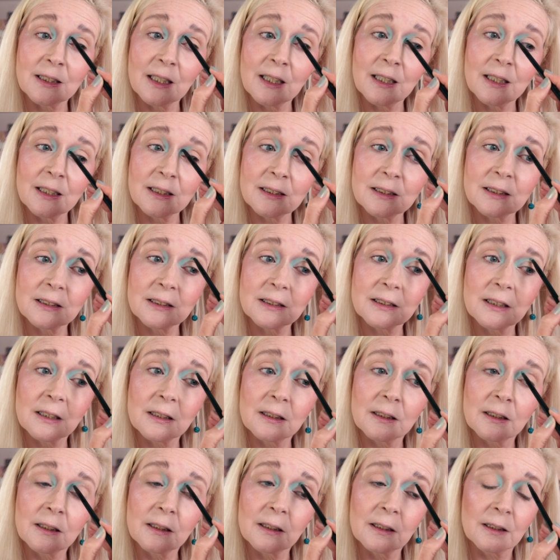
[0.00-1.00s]
it's
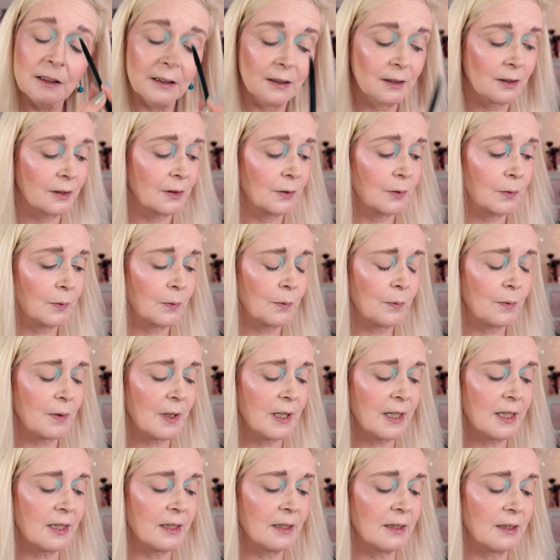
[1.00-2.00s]

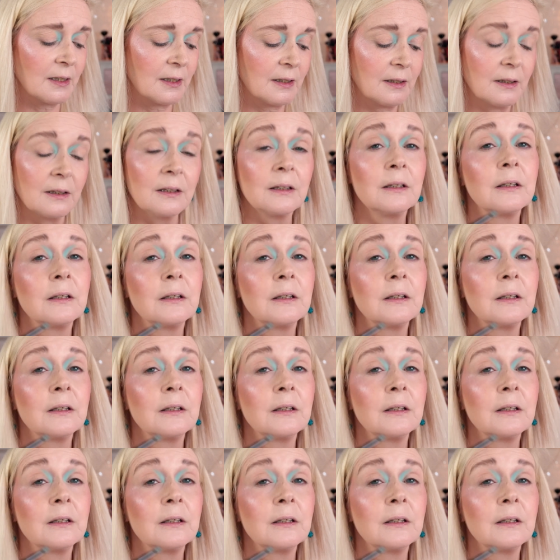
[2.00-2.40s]
quite a